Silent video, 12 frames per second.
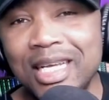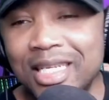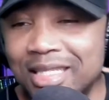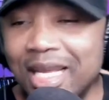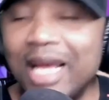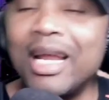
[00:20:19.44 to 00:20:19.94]
You're
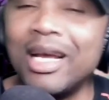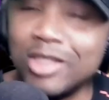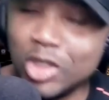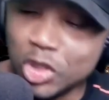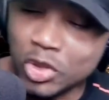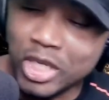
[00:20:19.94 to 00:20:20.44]

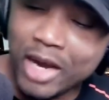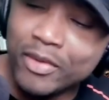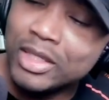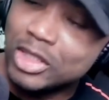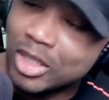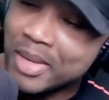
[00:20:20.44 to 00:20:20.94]
a
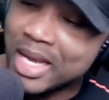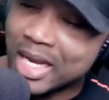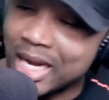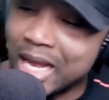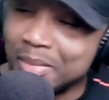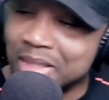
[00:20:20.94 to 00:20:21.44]
real
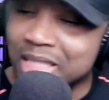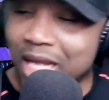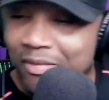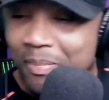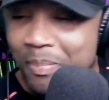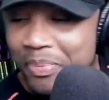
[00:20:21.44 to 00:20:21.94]
Jamaican like
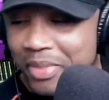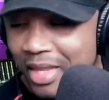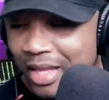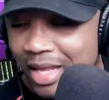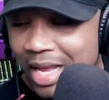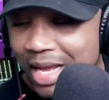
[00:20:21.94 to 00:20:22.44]
myself.
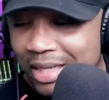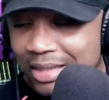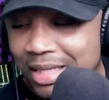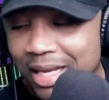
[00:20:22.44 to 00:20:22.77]
Honest.